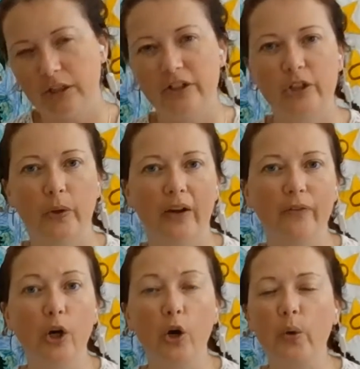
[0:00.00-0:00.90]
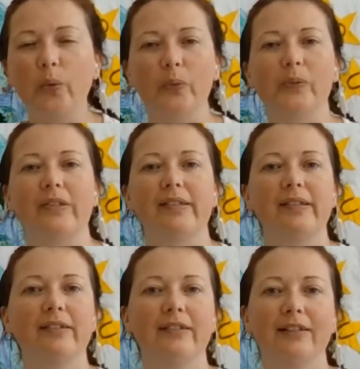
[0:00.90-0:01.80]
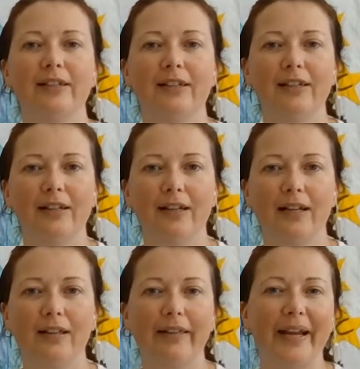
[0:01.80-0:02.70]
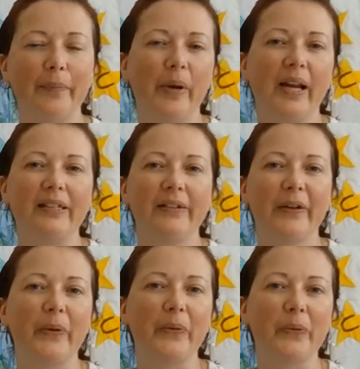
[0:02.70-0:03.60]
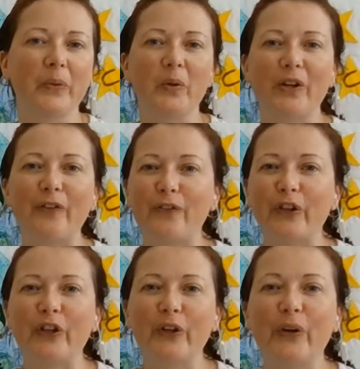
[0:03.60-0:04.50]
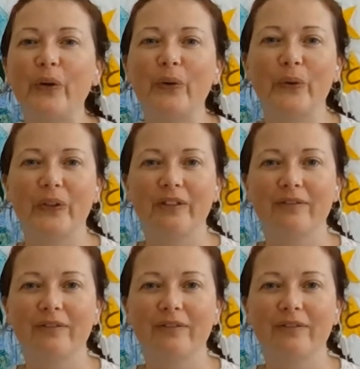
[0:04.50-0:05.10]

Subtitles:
Do you have cones like a pine cone or a fir cone?